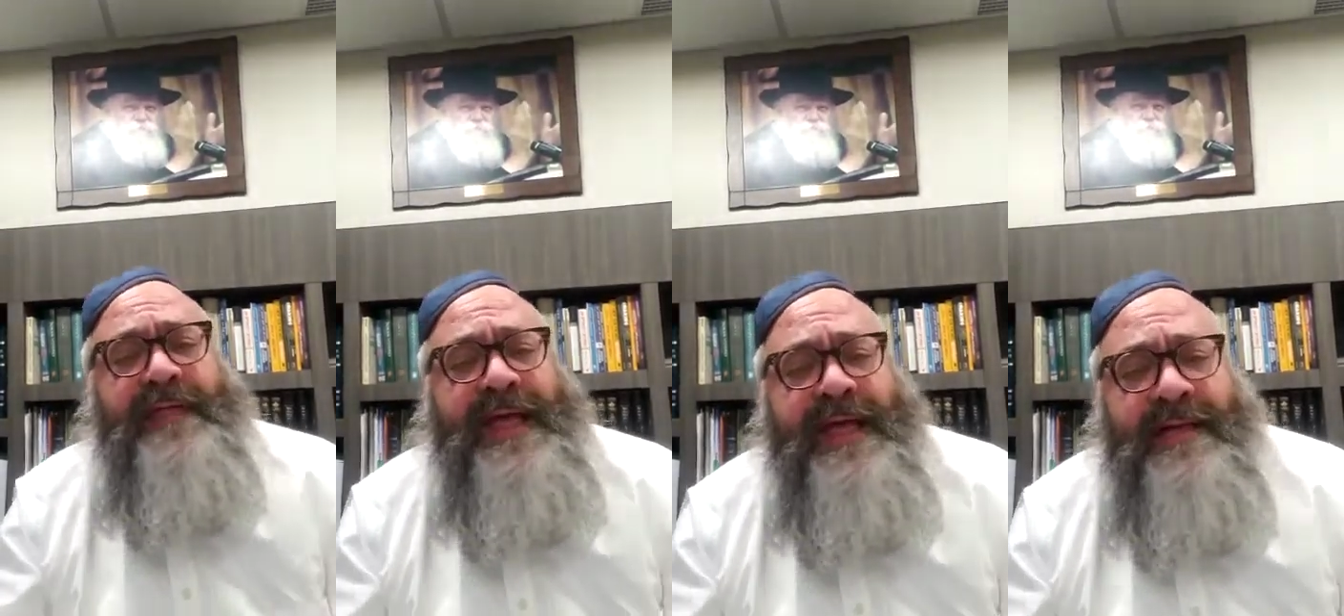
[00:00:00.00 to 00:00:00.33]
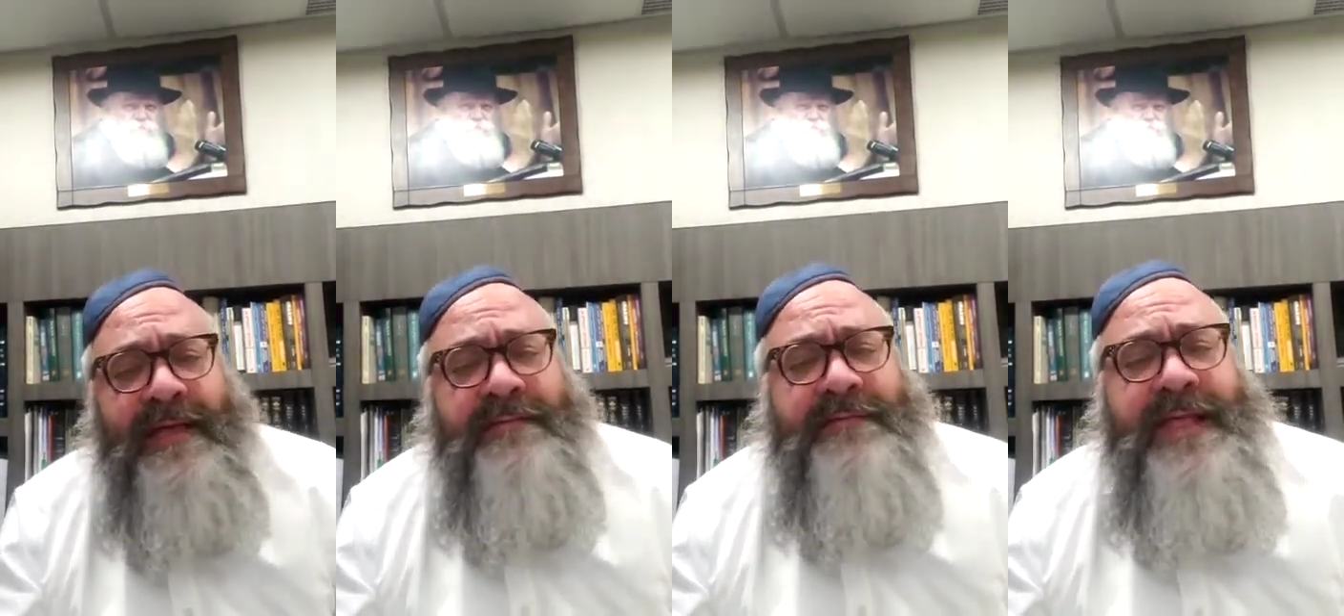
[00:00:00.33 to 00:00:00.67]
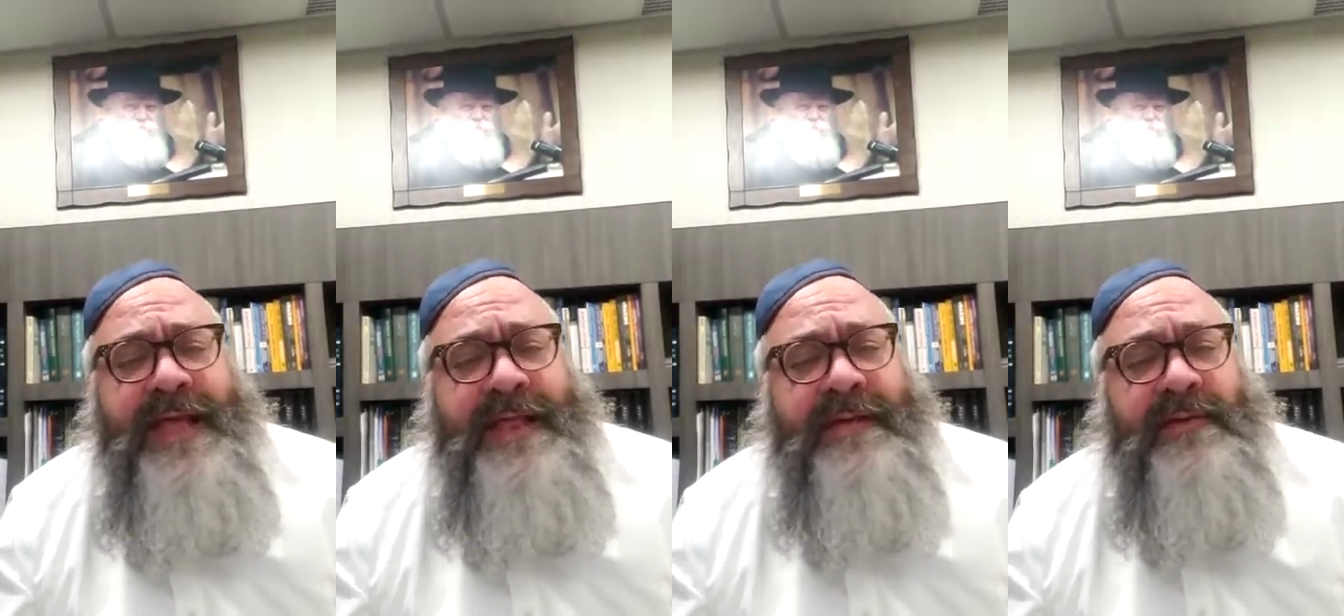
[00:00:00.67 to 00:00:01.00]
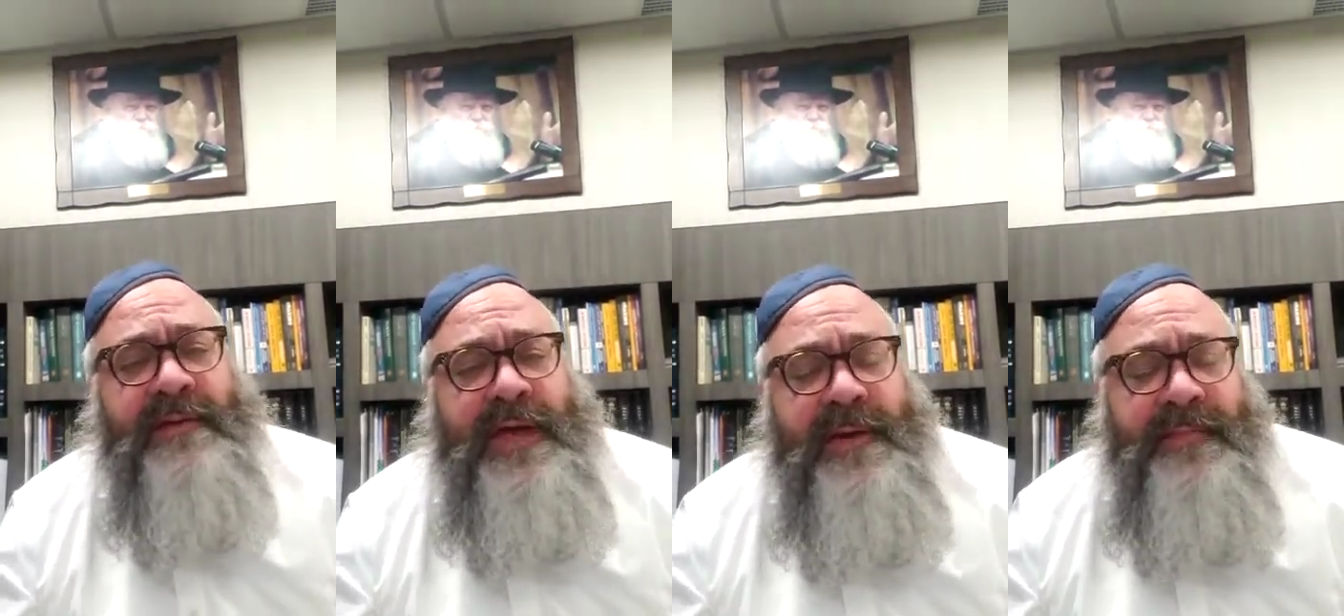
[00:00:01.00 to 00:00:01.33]
is needed
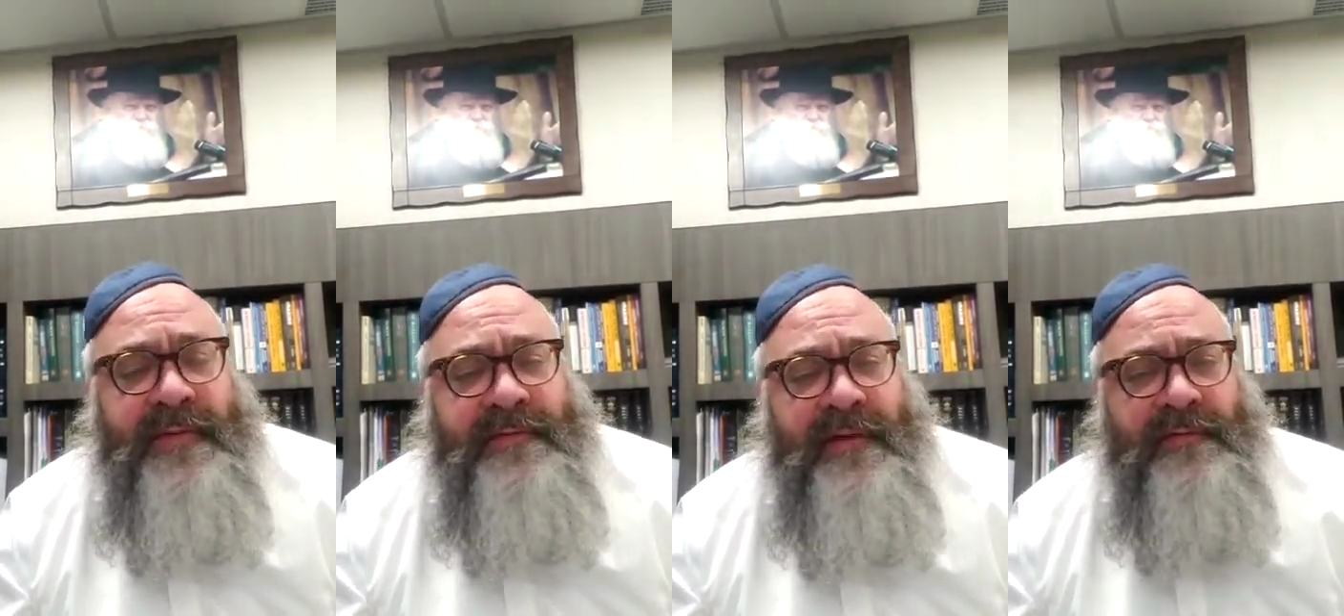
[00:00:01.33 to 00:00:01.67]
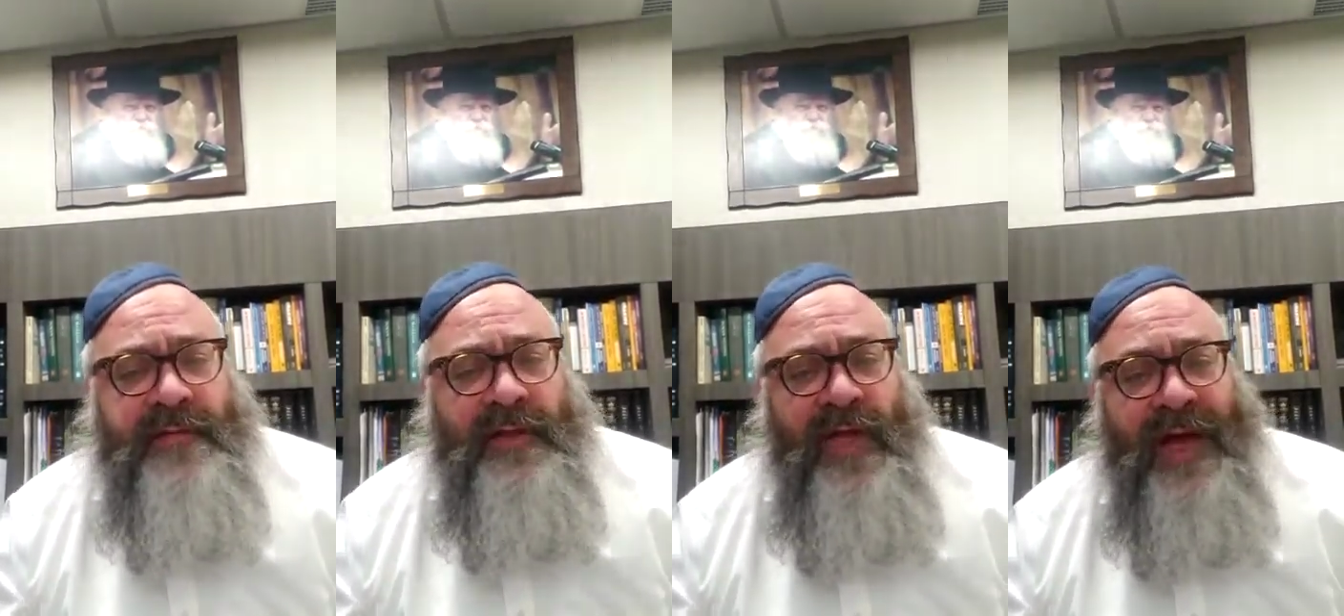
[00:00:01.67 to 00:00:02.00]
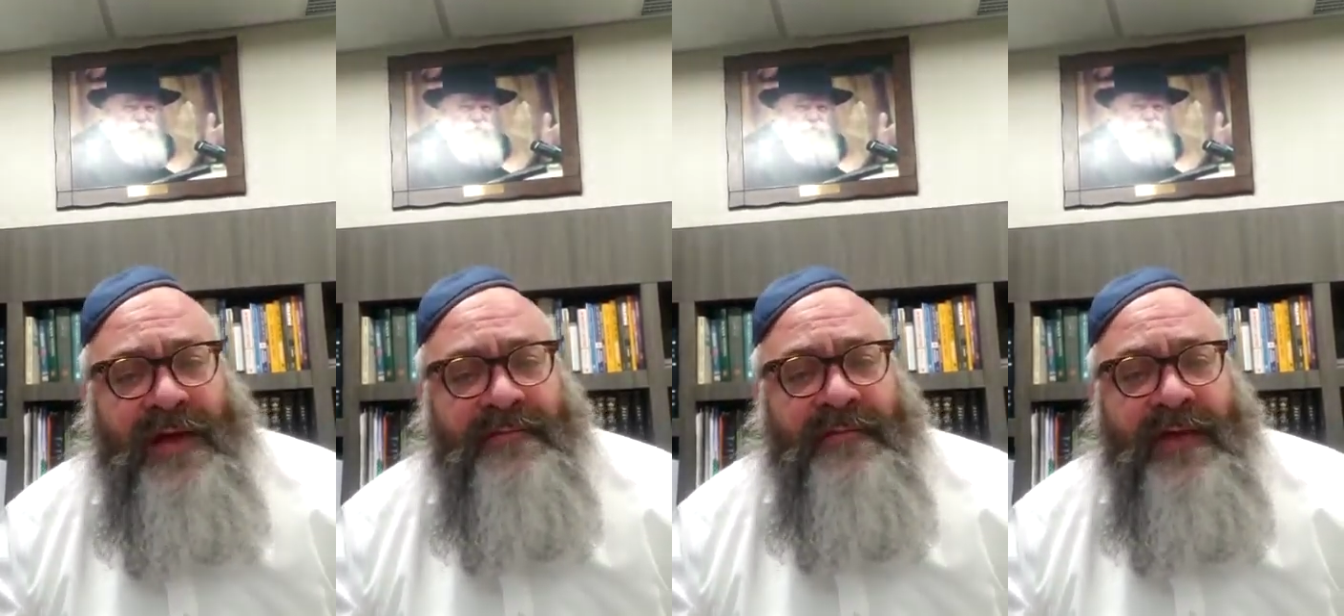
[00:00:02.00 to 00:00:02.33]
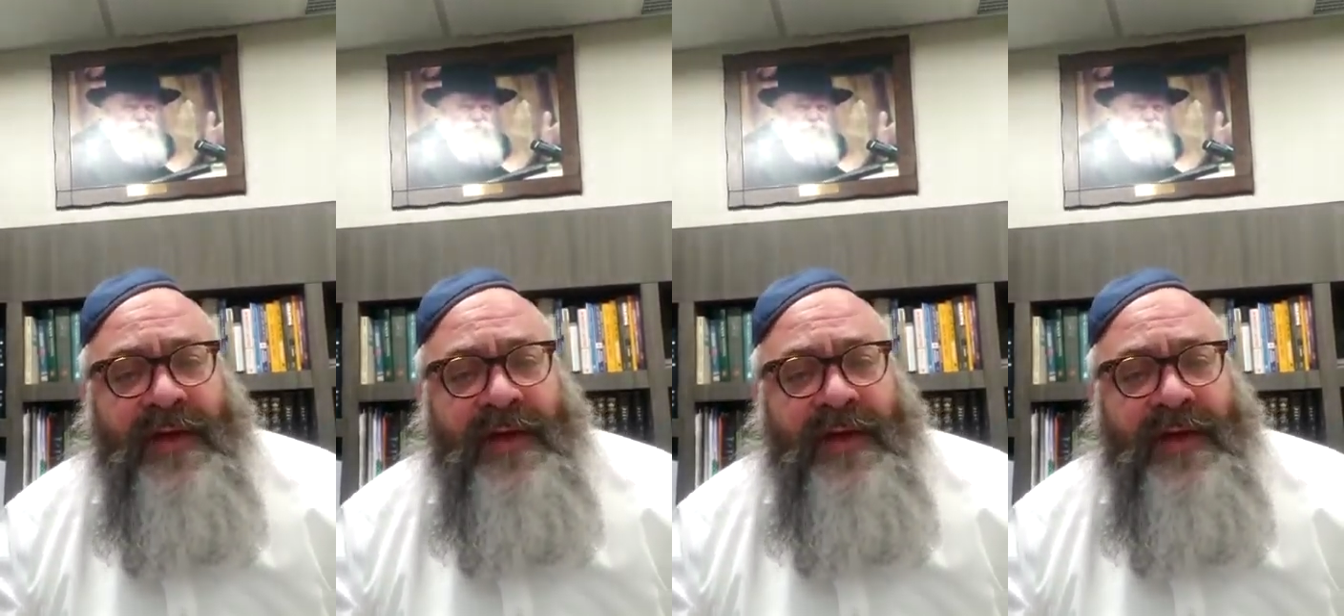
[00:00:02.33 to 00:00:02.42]
to keep ourselves alive,